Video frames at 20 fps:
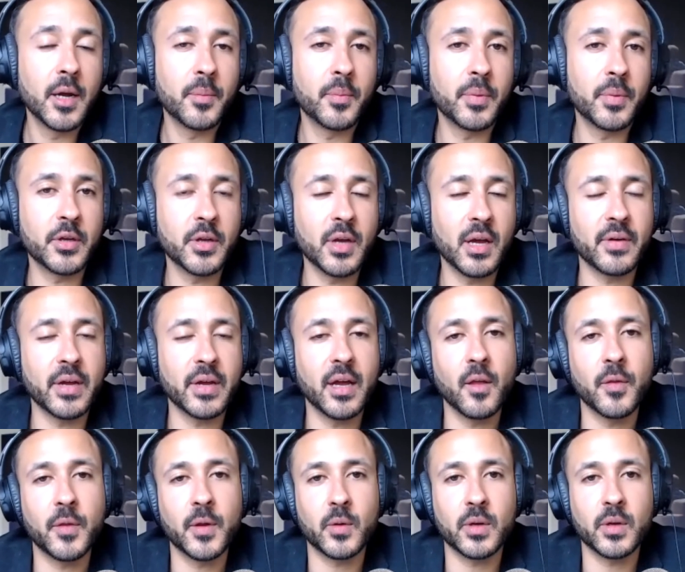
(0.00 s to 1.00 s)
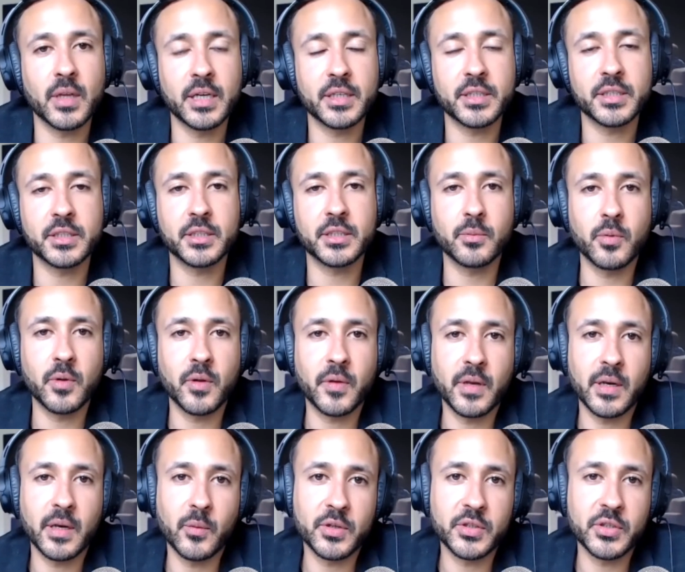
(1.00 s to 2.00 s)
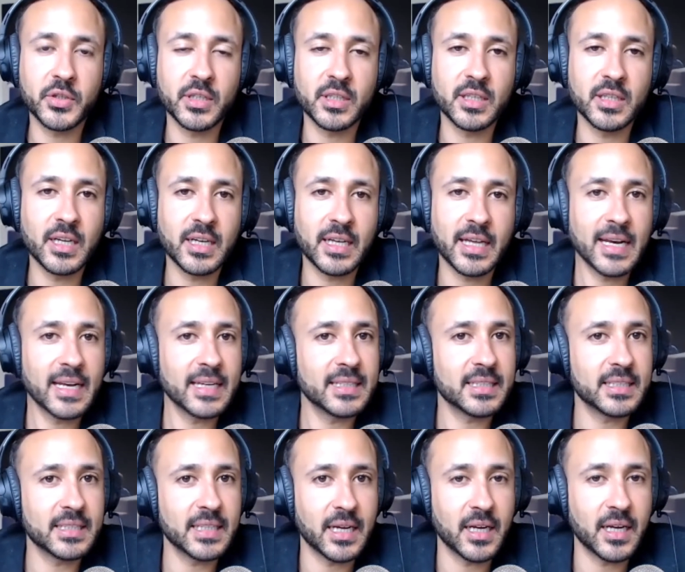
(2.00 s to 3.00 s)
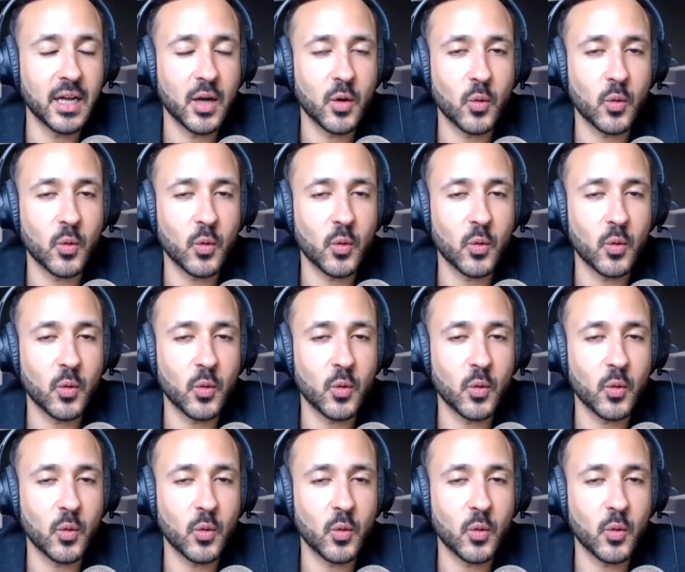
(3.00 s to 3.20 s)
but you have a healthy relationship with it in which you can look at it and say,